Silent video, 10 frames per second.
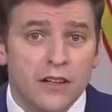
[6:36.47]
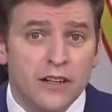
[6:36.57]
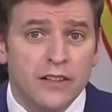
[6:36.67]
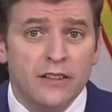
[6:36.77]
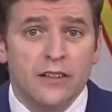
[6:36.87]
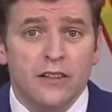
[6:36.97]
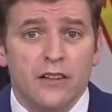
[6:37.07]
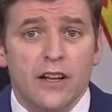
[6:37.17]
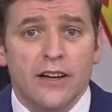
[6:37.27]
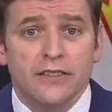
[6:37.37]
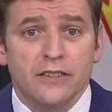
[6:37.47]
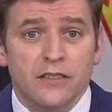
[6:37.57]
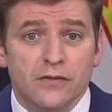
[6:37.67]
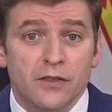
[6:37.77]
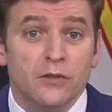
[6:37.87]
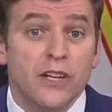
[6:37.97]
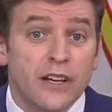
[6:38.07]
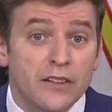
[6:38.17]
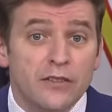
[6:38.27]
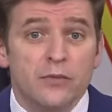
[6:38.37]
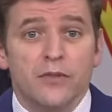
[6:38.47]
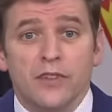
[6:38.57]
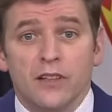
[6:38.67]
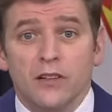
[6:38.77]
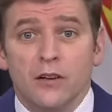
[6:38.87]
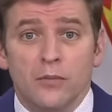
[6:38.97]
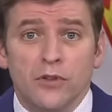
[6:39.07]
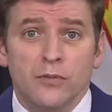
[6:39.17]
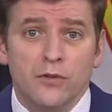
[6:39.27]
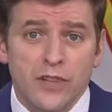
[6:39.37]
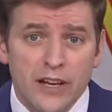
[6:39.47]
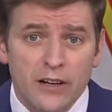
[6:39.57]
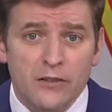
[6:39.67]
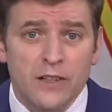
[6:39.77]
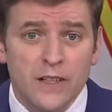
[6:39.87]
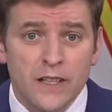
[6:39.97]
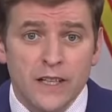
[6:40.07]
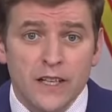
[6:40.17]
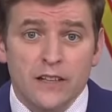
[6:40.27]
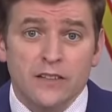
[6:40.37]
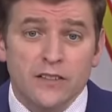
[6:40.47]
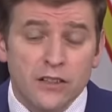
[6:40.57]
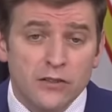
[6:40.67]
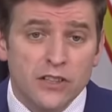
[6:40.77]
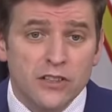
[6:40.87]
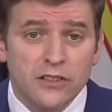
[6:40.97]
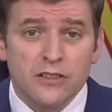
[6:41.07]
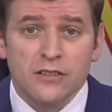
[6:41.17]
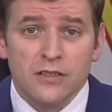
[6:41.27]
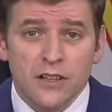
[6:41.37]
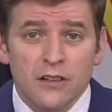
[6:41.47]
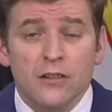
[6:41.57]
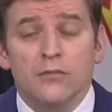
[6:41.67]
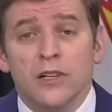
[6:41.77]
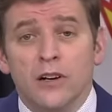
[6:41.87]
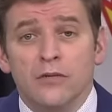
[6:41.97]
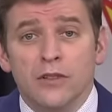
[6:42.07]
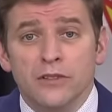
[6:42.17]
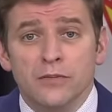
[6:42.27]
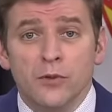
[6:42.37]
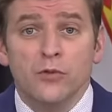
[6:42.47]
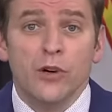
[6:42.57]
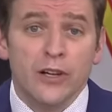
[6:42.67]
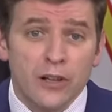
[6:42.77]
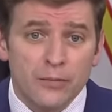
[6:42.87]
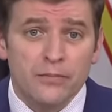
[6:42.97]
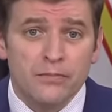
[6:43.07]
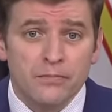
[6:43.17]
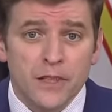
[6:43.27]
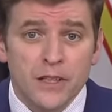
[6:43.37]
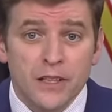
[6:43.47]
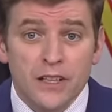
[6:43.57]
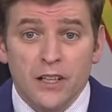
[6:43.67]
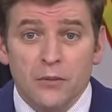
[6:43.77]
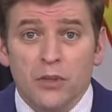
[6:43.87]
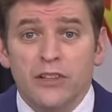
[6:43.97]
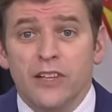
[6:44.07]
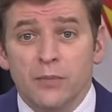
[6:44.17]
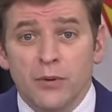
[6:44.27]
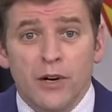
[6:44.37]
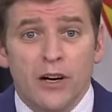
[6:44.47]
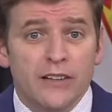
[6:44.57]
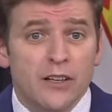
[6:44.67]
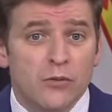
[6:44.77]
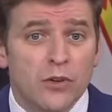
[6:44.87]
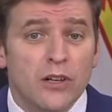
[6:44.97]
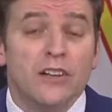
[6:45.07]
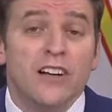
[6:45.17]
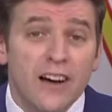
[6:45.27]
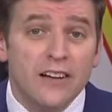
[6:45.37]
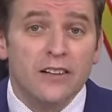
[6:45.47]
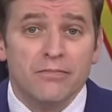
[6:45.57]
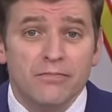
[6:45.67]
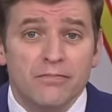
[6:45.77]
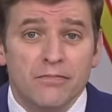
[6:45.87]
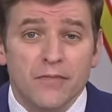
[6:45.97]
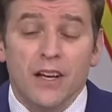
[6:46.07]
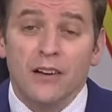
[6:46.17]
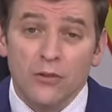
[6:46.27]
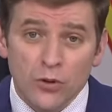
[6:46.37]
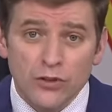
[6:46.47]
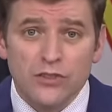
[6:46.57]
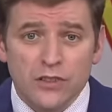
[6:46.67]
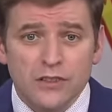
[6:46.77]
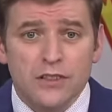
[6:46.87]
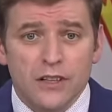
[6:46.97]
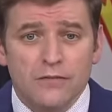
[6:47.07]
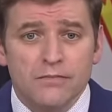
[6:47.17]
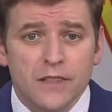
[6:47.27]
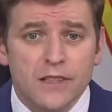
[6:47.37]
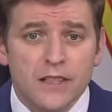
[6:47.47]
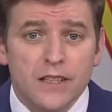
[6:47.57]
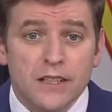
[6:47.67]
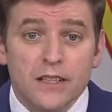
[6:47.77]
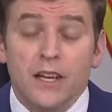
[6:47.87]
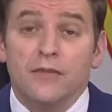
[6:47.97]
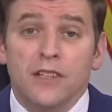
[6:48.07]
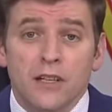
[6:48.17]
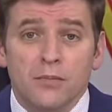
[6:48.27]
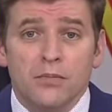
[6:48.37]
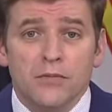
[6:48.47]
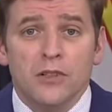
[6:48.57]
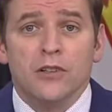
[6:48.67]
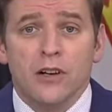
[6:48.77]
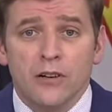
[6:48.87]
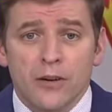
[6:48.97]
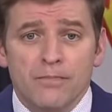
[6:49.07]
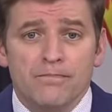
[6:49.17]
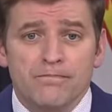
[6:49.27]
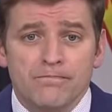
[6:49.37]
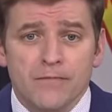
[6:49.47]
Avalon, and in the last few days, we've seen our numbers move down to single digits and our recoveries move way up. Please keep in mind that we're not out of the woods just yet. You have to keep your guard up.